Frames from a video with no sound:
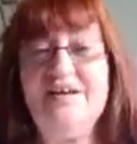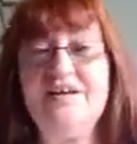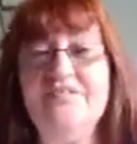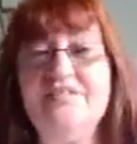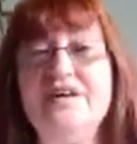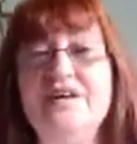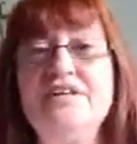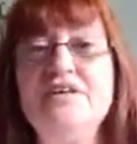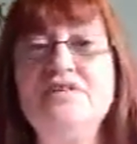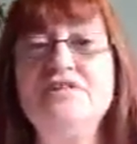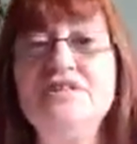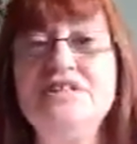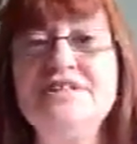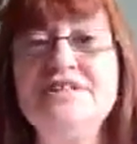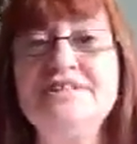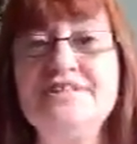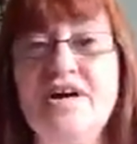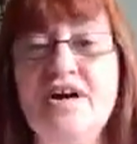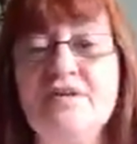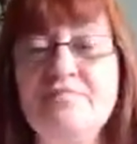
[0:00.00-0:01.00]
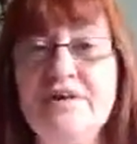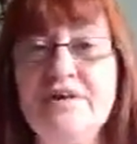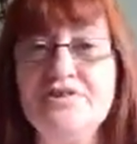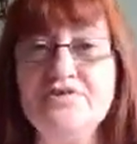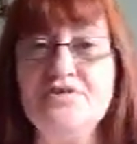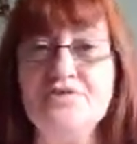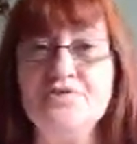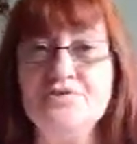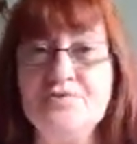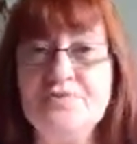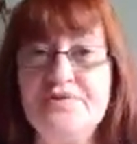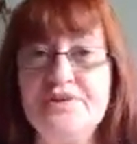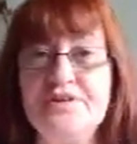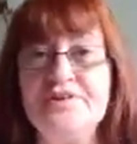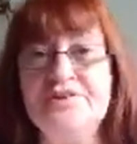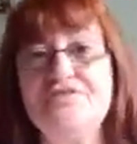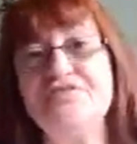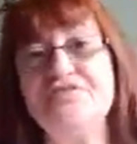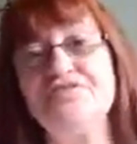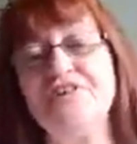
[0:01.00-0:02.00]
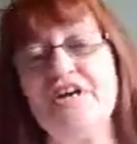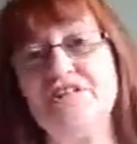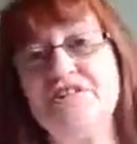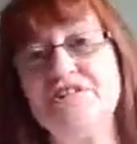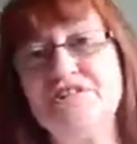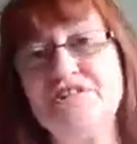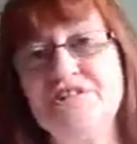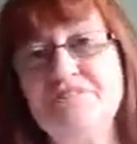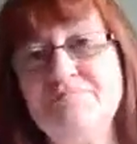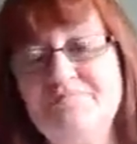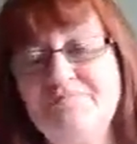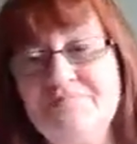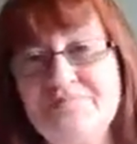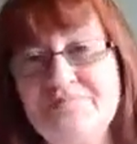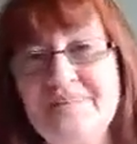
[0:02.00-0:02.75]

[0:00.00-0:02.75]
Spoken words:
I usually start my talks with an introduction.